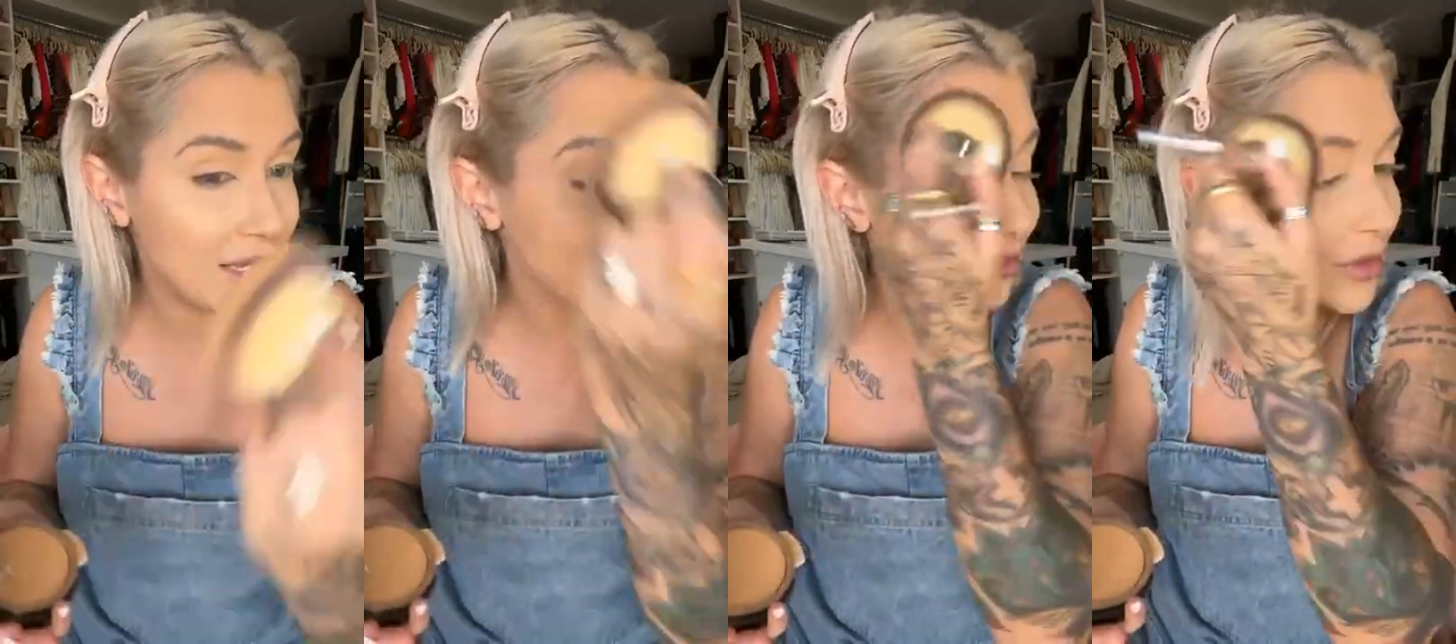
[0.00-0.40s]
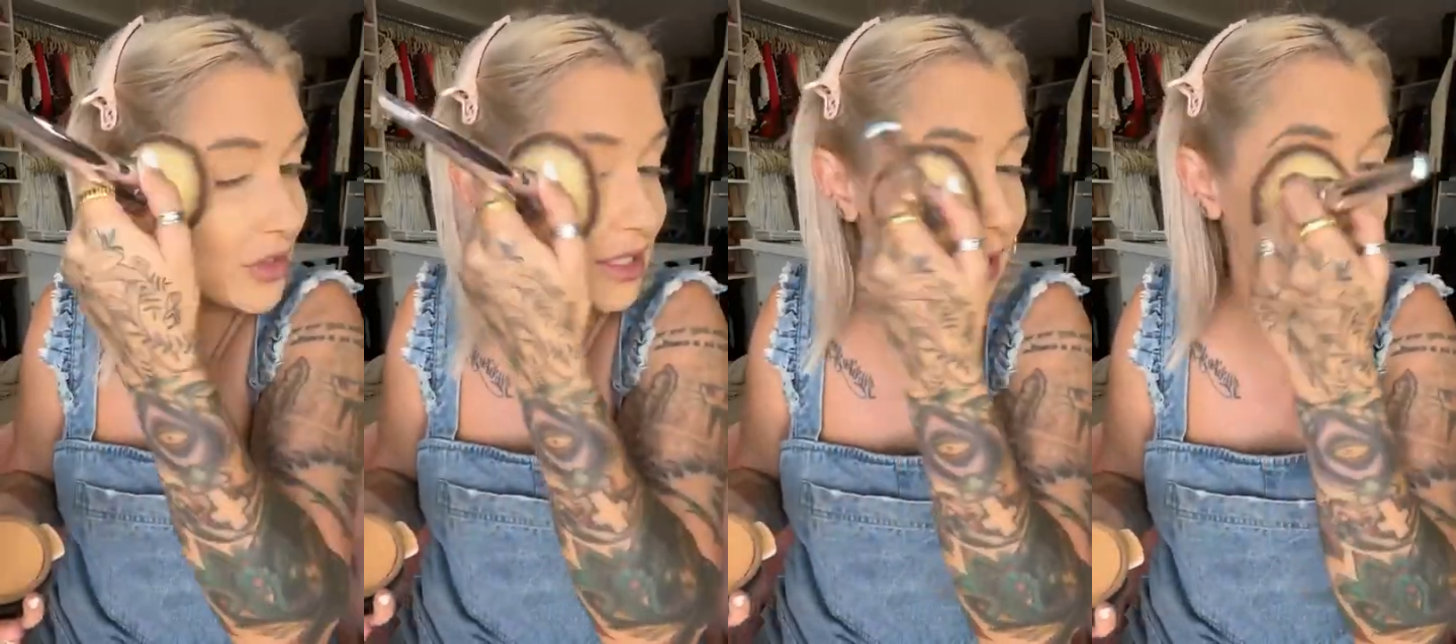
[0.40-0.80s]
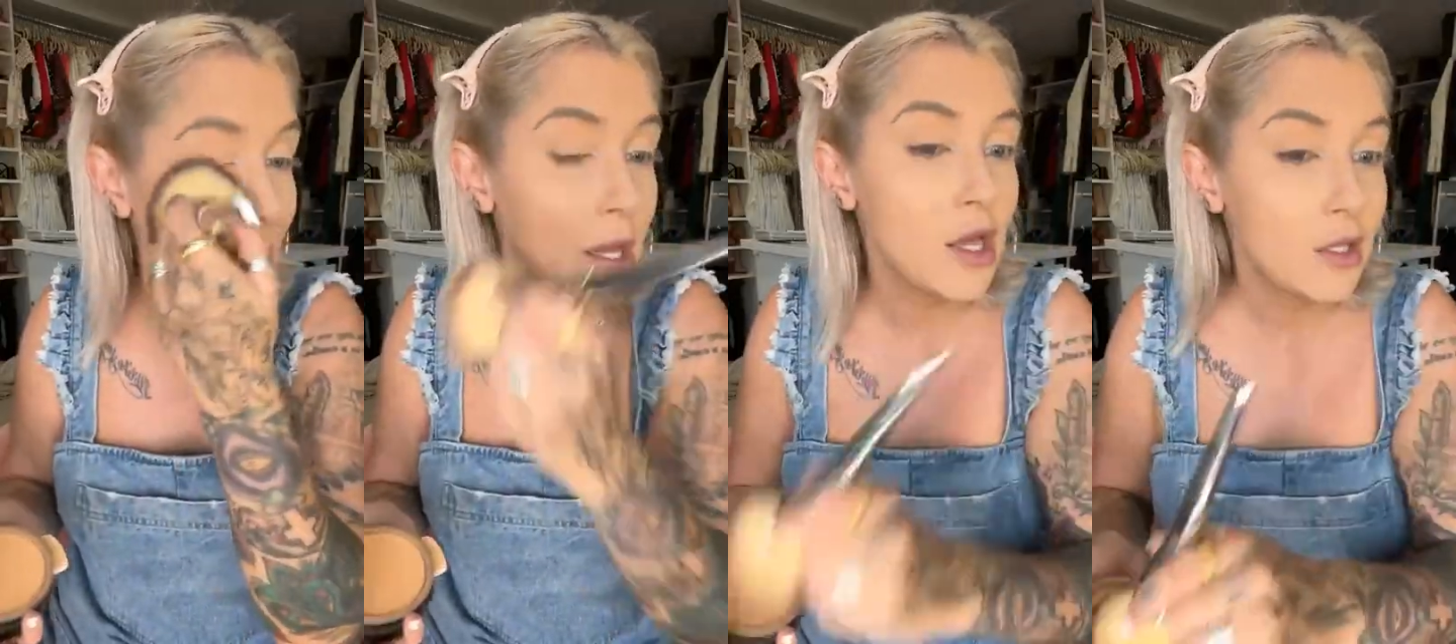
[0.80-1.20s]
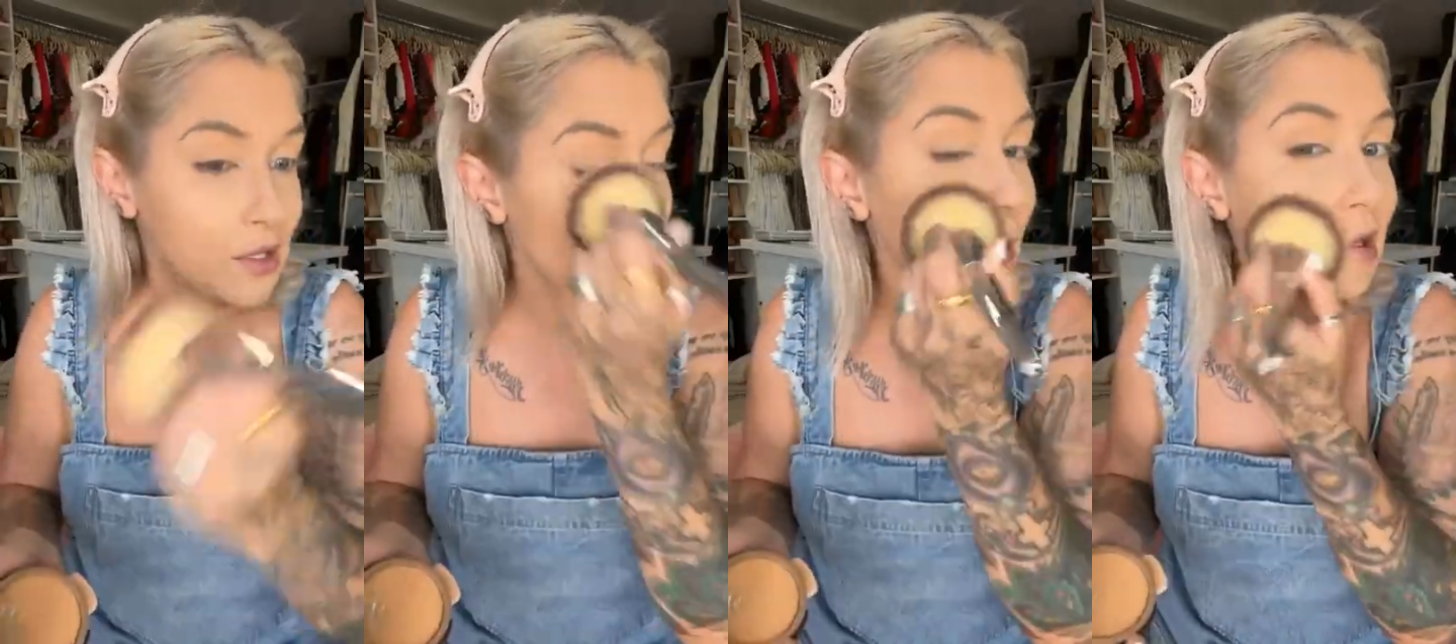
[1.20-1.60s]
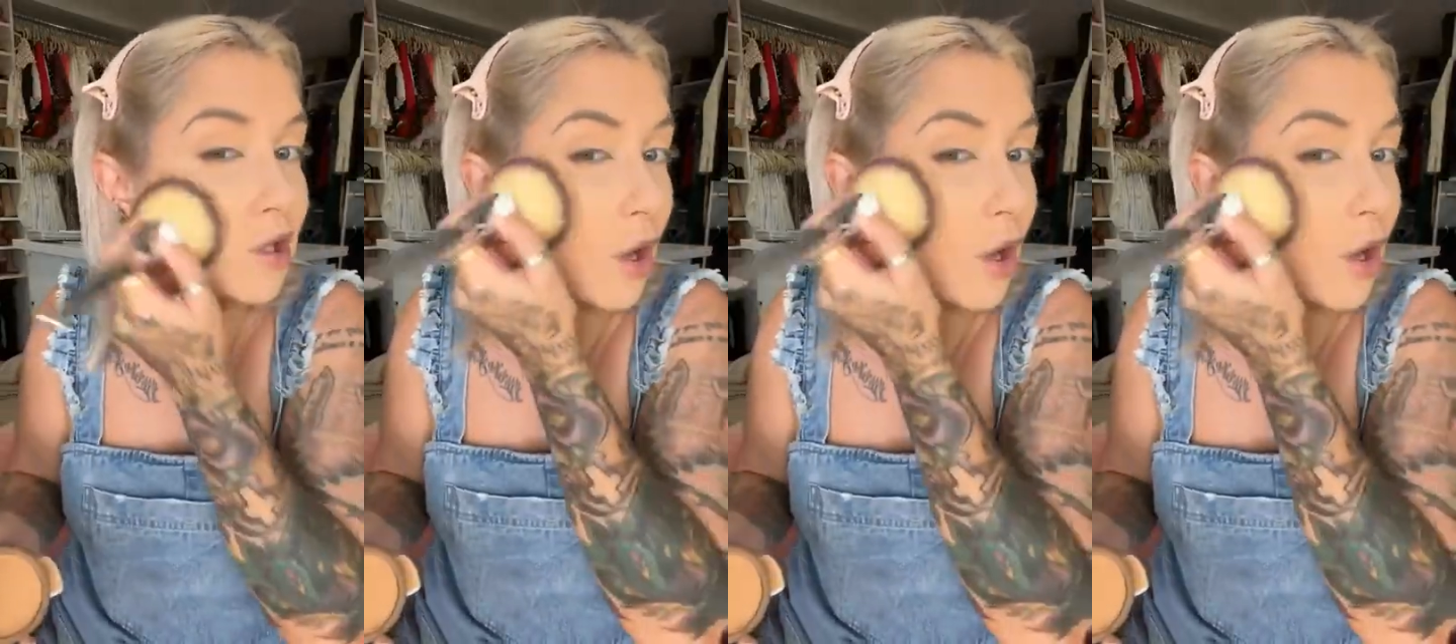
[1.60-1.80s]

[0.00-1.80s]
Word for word: E infused in it. So it's